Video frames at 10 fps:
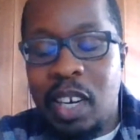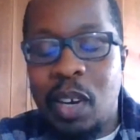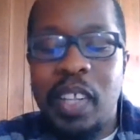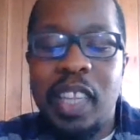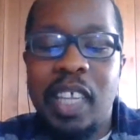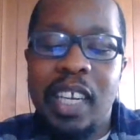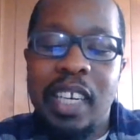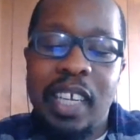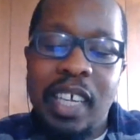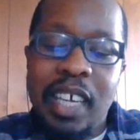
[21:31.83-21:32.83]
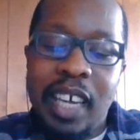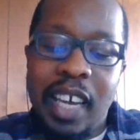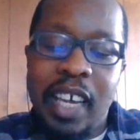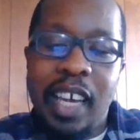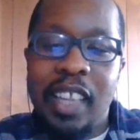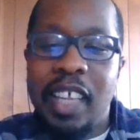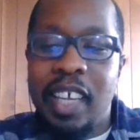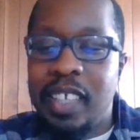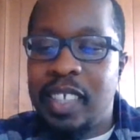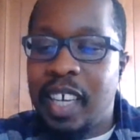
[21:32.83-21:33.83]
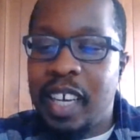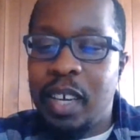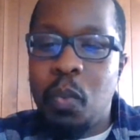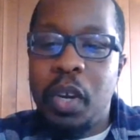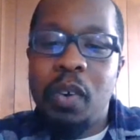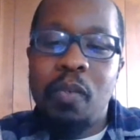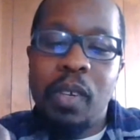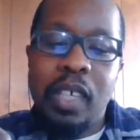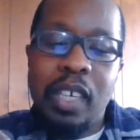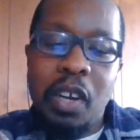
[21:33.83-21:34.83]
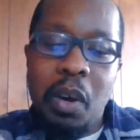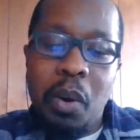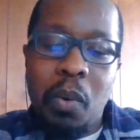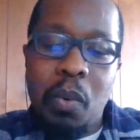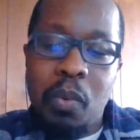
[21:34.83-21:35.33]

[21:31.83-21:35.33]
And then and then it's like we don't really know.